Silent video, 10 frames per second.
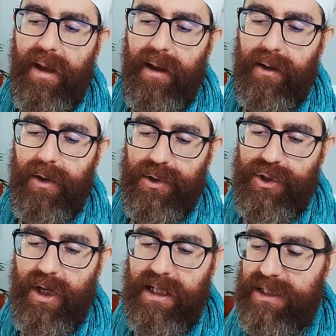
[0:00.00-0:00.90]

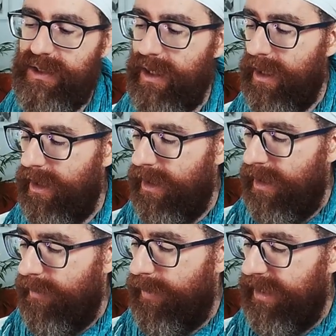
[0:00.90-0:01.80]
consonants.
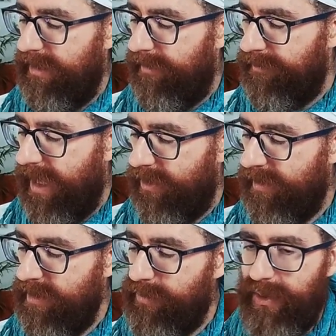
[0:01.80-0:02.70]
But
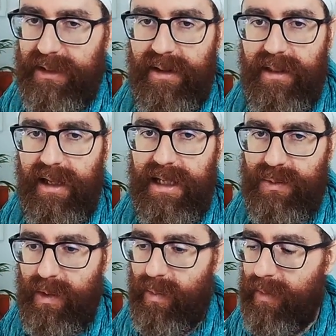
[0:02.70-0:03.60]
another important thing
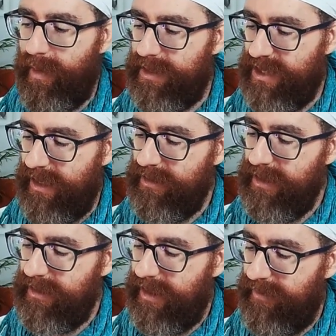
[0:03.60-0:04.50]
is when we were
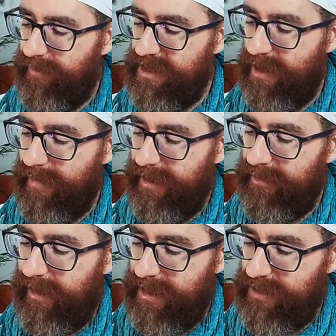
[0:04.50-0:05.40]
chanting the Bija
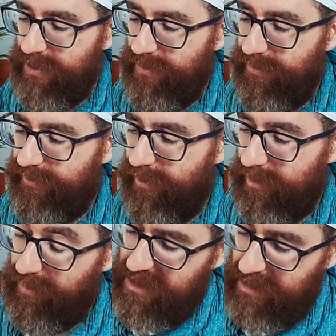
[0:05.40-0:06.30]
mantras, for Bija